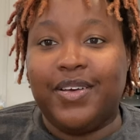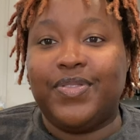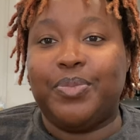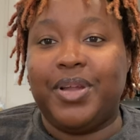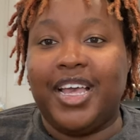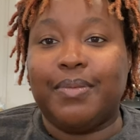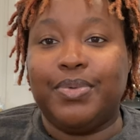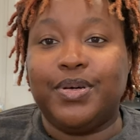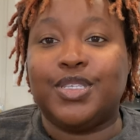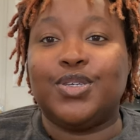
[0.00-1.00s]
of the black
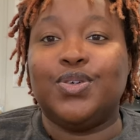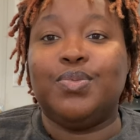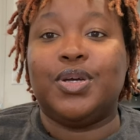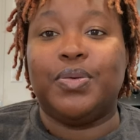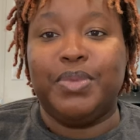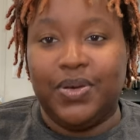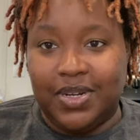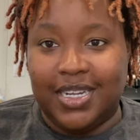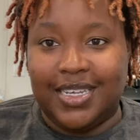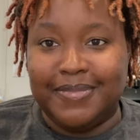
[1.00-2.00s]
booktube
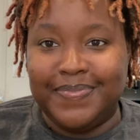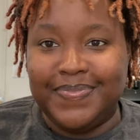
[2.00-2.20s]
community